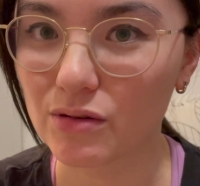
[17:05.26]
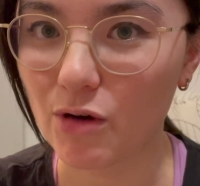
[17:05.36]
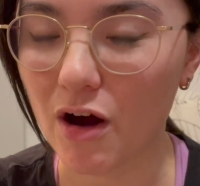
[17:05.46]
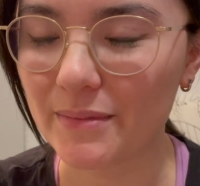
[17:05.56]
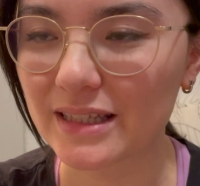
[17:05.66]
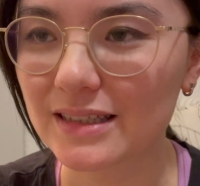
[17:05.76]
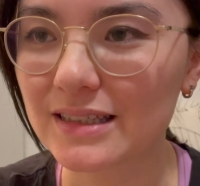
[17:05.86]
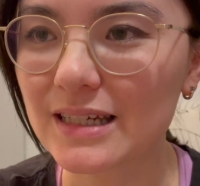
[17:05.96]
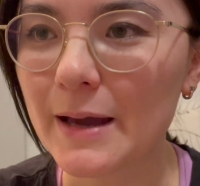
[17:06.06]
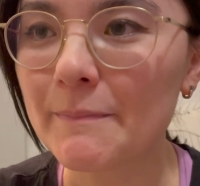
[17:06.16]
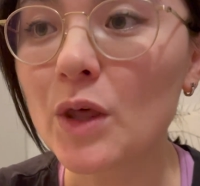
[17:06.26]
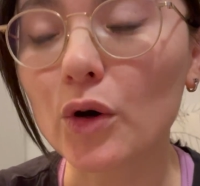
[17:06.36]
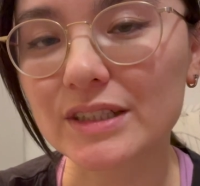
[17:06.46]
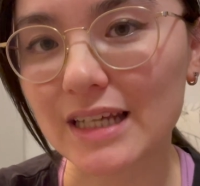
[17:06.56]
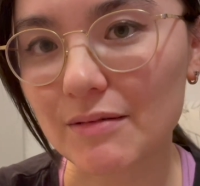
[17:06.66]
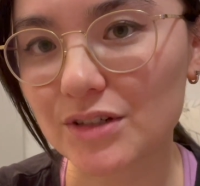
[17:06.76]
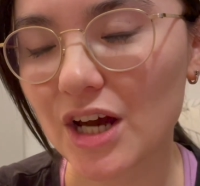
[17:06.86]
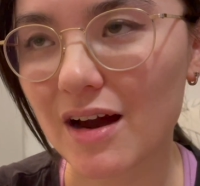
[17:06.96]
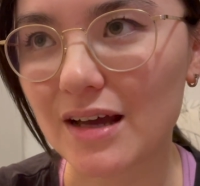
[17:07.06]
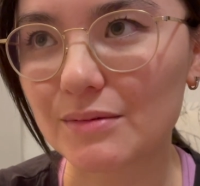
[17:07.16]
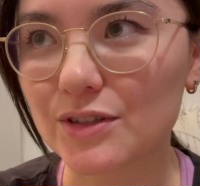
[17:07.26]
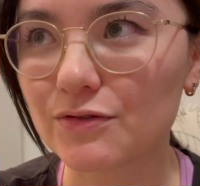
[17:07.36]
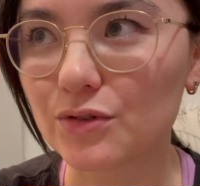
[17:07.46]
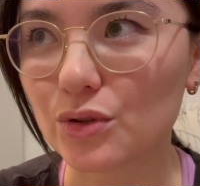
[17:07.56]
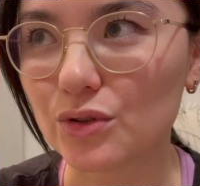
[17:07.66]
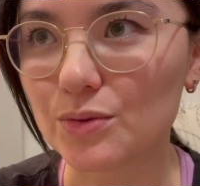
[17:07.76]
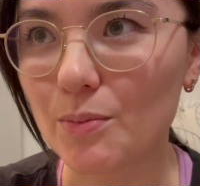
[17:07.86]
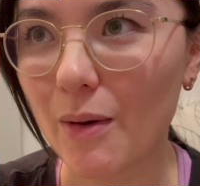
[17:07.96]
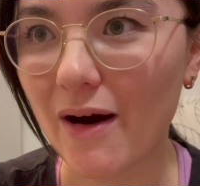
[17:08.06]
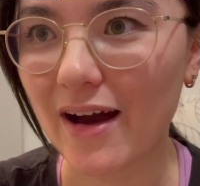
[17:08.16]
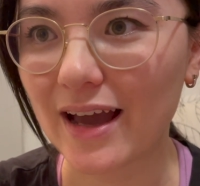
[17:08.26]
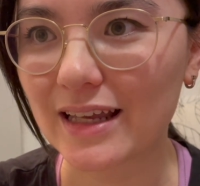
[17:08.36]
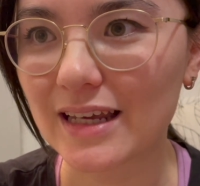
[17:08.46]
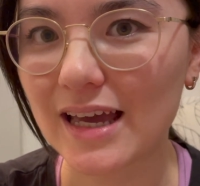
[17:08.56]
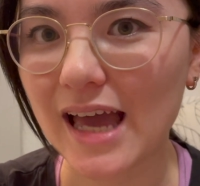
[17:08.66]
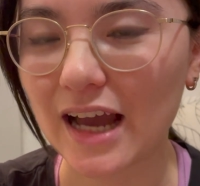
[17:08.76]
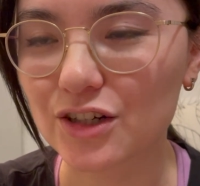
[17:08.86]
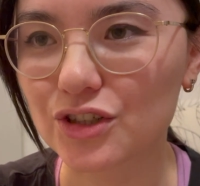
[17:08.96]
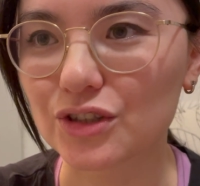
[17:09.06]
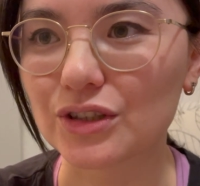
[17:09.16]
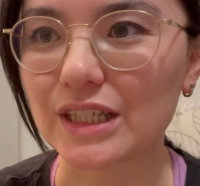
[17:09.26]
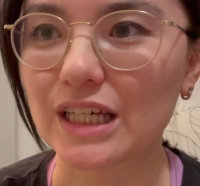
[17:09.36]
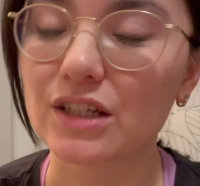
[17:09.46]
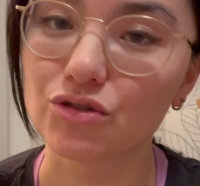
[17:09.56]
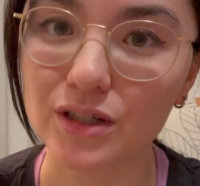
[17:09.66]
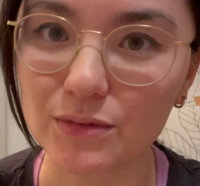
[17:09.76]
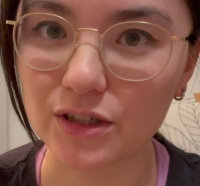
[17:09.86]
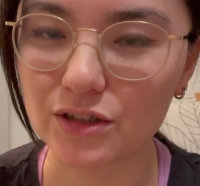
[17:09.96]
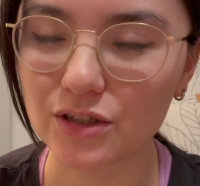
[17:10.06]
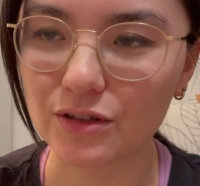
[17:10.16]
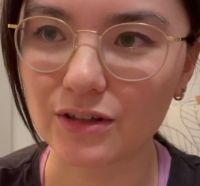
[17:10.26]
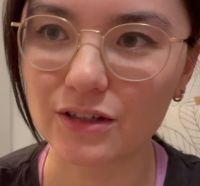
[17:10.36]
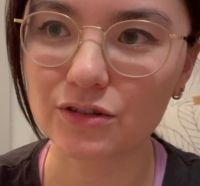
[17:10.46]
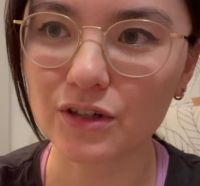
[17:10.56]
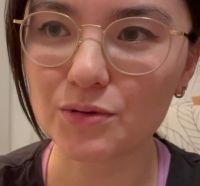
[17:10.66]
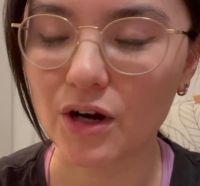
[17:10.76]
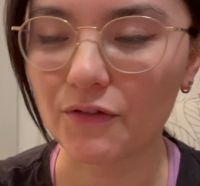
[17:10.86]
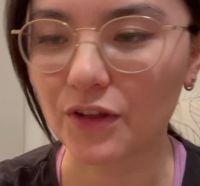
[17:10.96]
moments, or sometimes food might actually contribute to the description of the